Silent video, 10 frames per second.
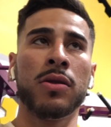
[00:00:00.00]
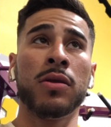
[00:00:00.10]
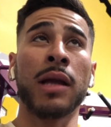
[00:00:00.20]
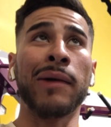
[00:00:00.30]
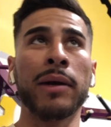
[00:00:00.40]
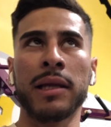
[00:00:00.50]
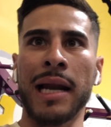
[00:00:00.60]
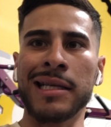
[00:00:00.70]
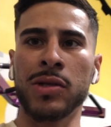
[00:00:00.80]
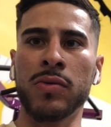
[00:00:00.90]
Not really the
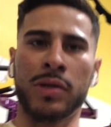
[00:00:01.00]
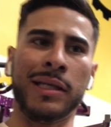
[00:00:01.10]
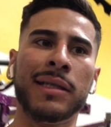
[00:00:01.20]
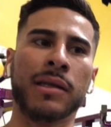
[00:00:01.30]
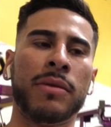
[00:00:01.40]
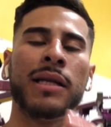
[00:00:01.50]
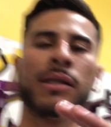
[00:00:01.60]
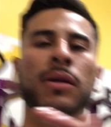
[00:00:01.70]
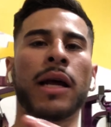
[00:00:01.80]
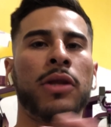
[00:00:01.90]
last two routines. I mean, it's
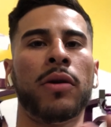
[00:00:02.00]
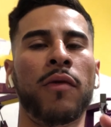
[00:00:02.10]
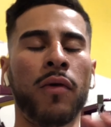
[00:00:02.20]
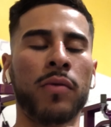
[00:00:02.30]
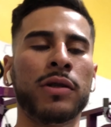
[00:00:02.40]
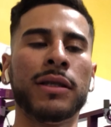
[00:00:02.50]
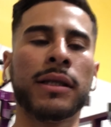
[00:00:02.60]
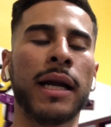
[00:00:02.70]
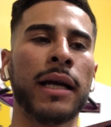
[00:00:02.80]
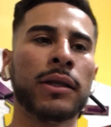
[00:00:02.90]
still like three, four routines
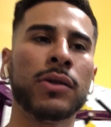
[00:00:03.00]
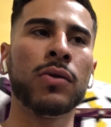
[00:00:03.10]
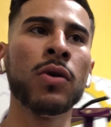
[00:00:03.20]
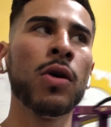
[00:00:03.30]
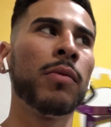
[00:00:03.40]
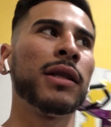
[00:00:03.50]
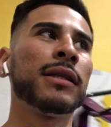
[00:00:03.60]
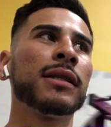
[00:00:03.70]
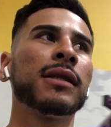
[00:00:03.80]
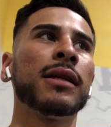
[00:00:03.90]
that I had to do. But this
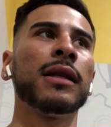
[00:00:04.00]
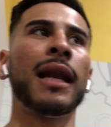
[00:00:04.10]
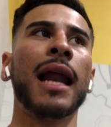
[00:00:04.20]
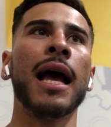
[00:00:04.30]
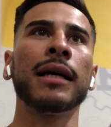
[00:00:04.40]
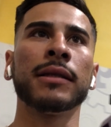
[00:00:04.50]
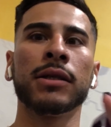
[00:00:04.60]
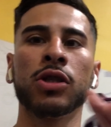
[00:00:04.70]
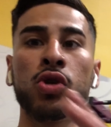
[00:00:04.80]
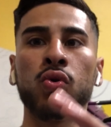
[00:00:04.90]
is the
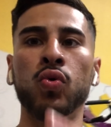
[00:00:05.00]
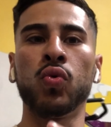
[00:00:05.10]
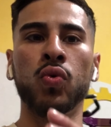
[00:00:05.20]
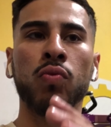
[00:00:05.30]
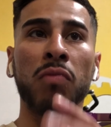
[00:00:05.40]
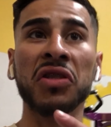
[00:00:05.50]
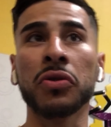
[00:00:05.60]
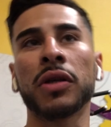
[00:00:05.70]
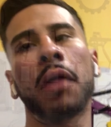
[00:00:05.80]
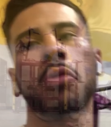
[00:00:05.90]
last two
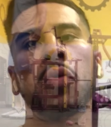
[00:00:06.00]
muscles that I'm gonna